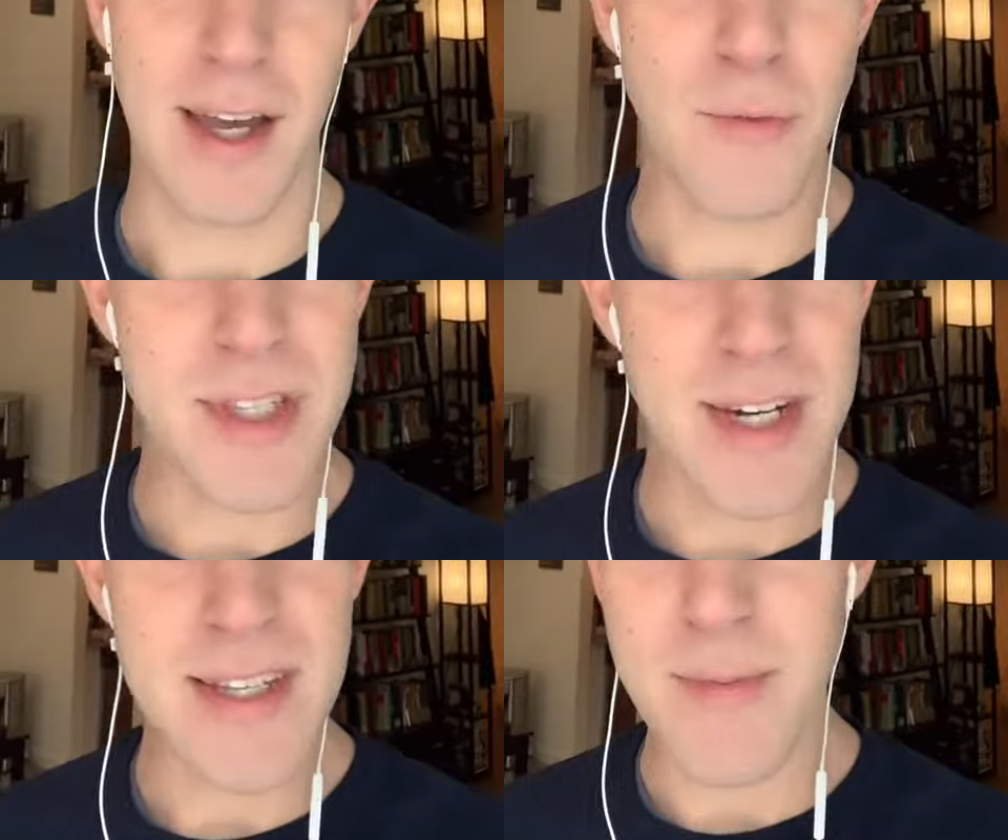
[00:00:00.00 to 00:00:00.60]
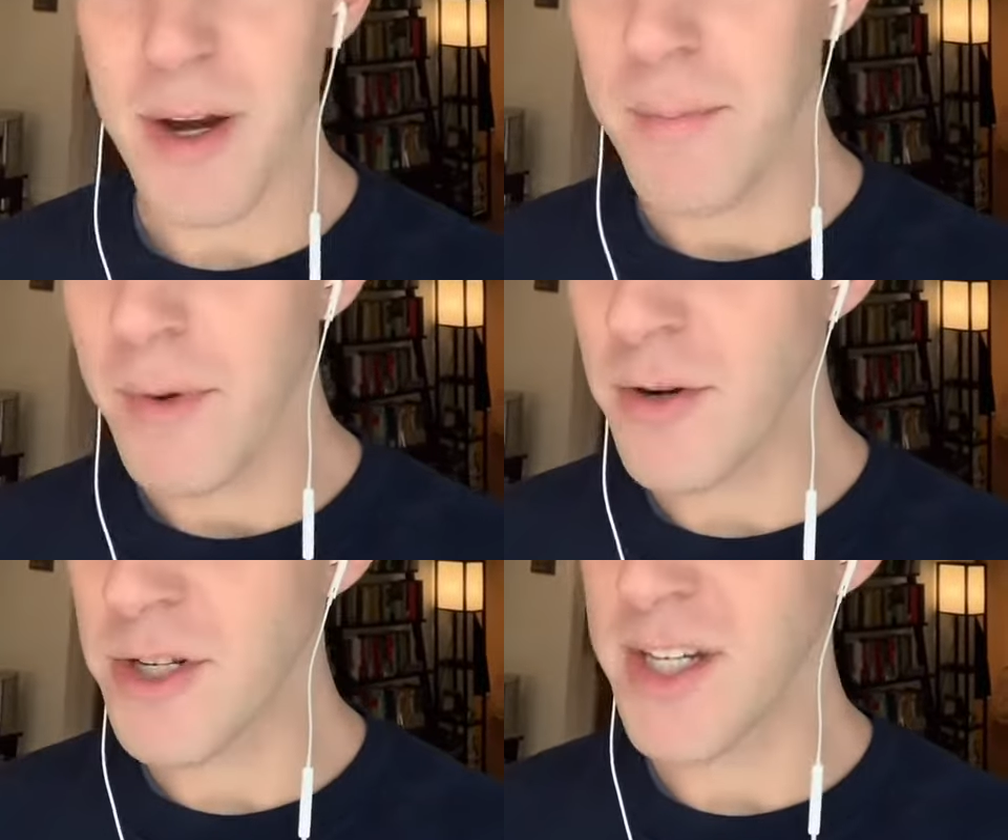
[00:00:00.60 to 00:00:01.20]
And what's nice about
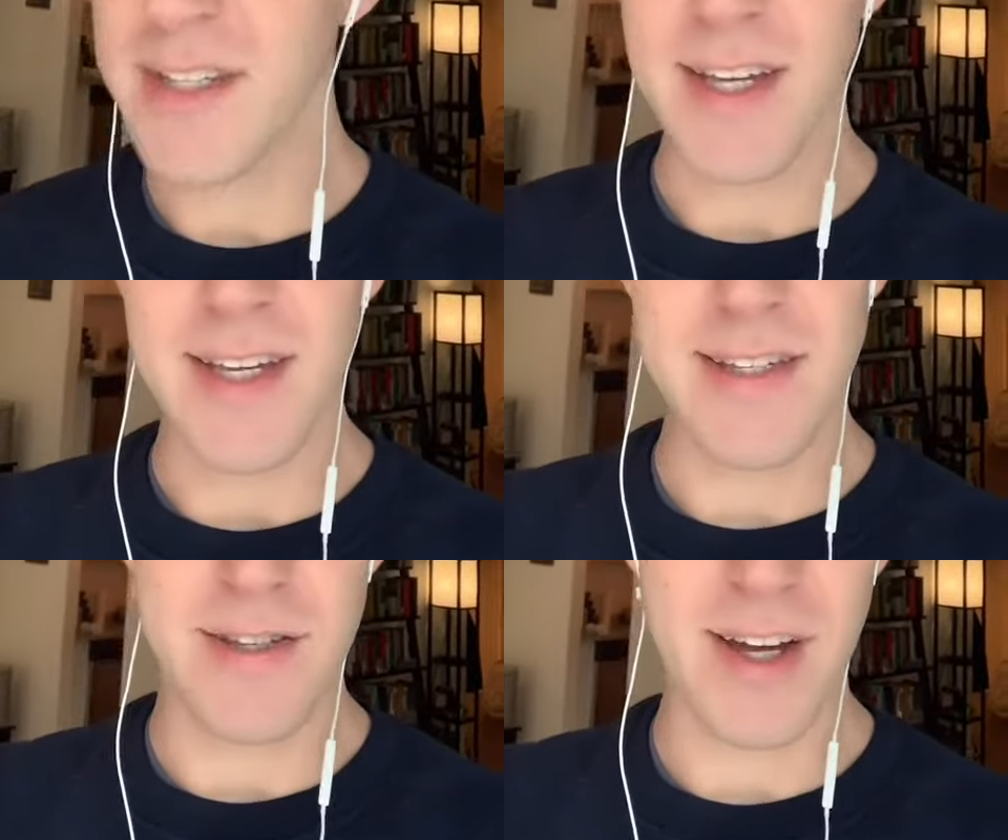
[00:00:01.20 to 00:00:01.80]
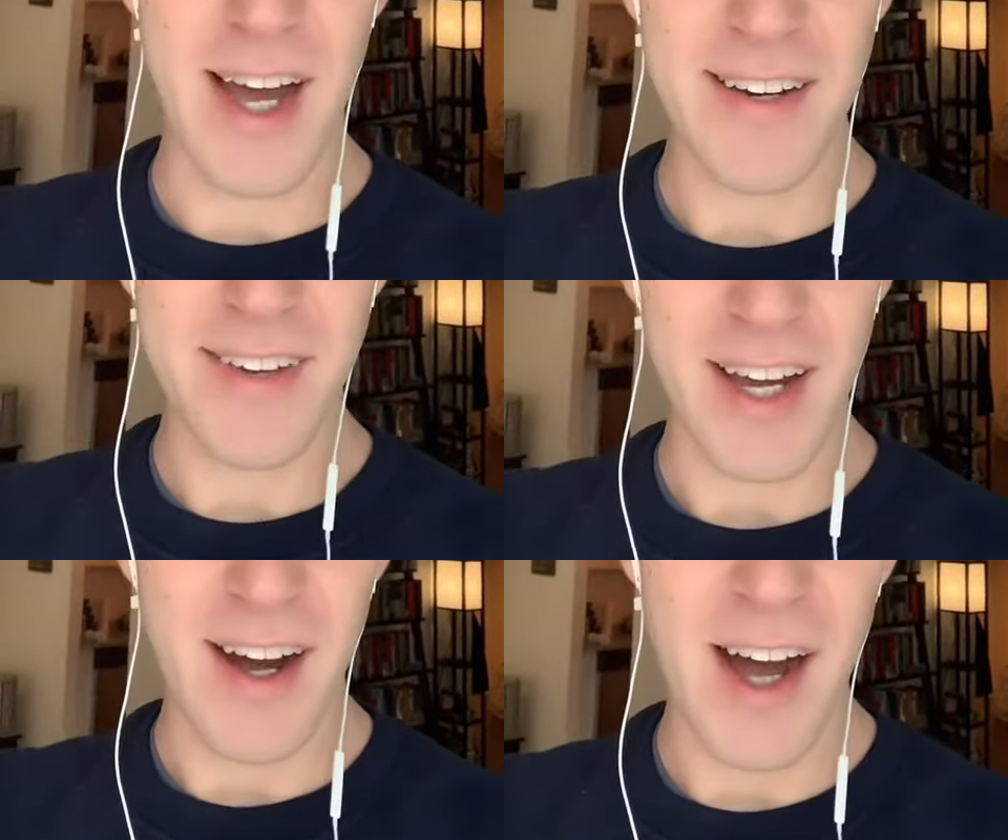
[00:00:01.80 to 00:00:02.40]
emojis is they're kind
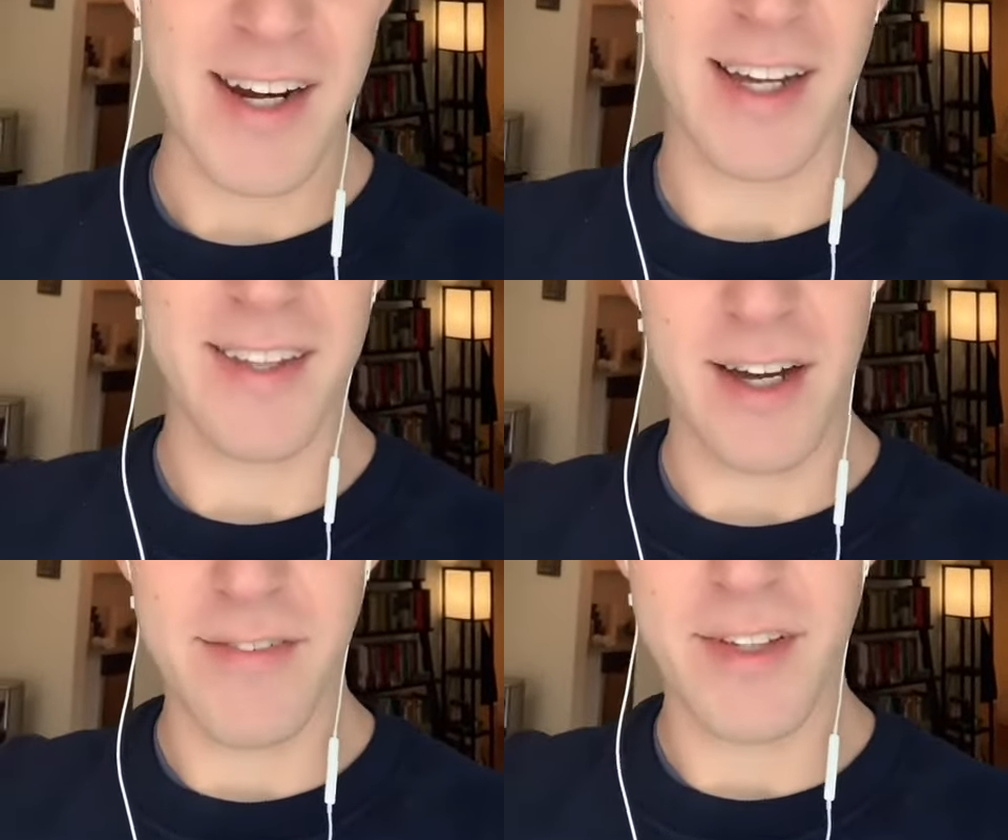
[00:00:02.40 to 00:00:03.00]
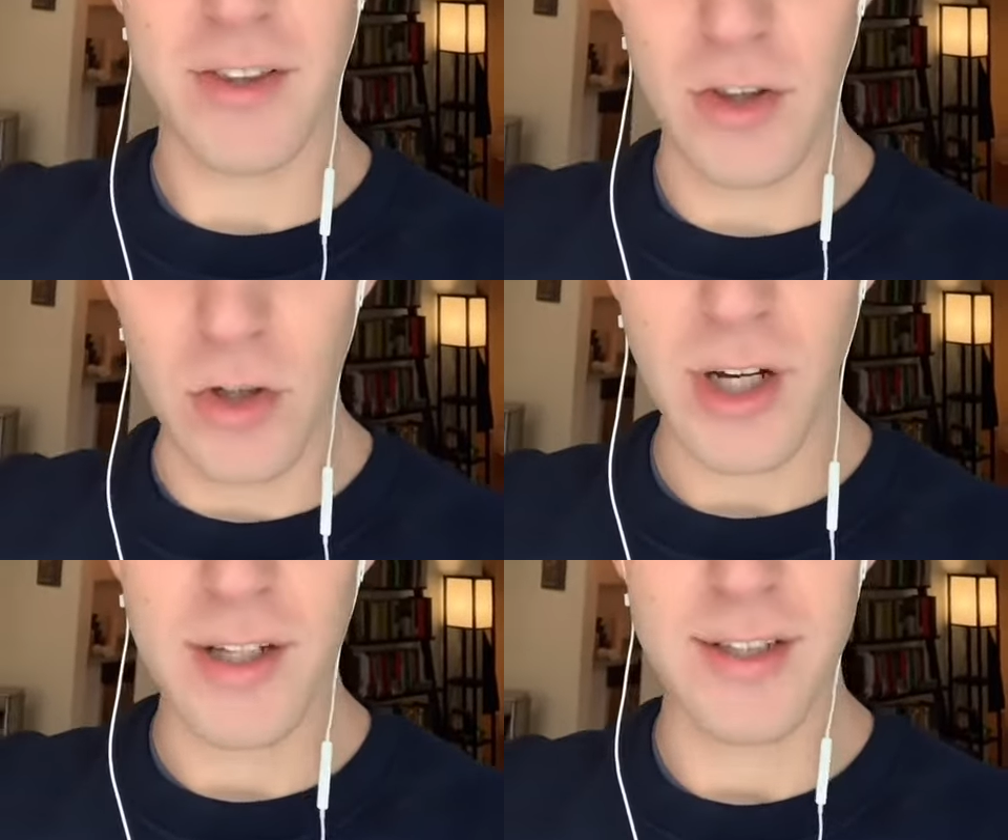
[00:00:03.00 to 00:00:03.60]
of iconic. They often
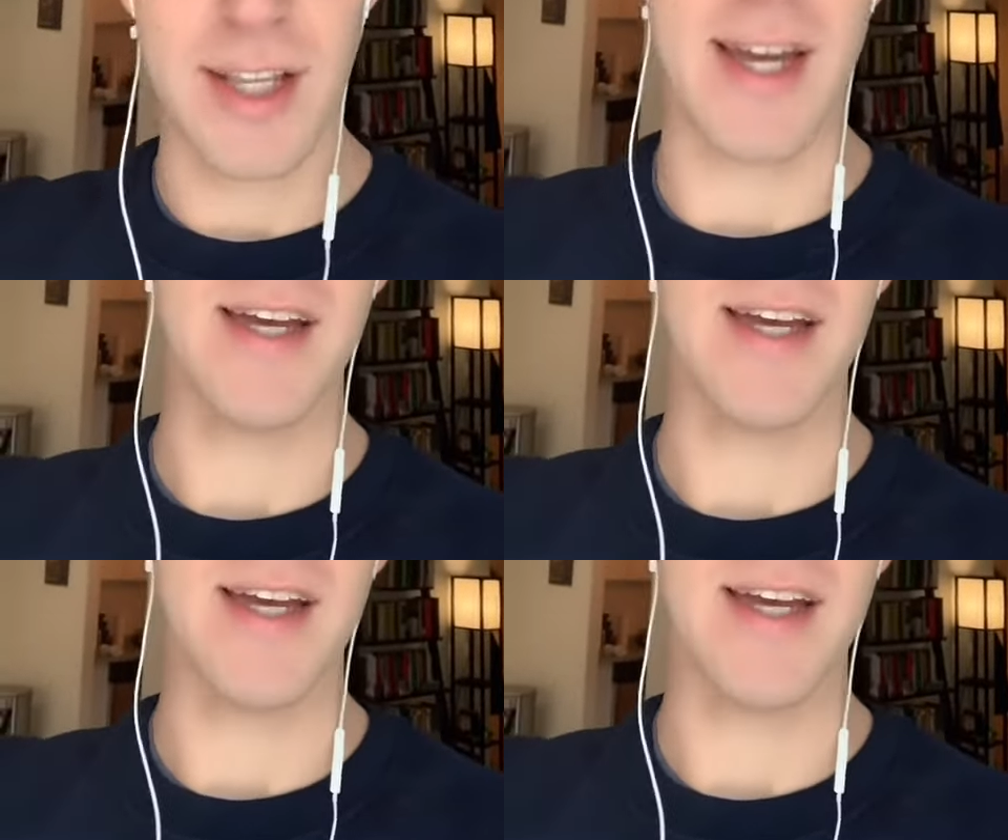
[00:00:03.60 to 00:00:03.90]
look like